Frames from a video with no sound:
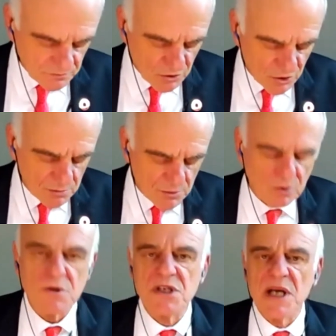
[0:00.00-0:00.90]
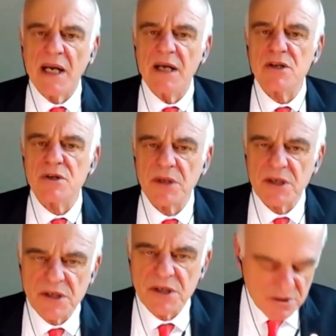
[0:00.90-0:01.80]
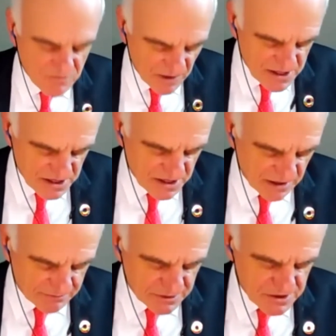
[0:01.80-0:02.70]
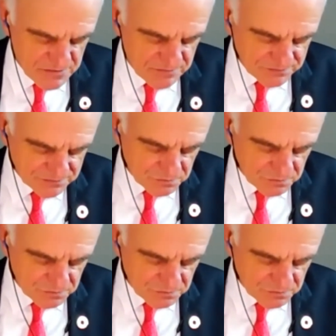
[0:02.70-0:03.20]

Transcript: group called SAGE, which is advising governments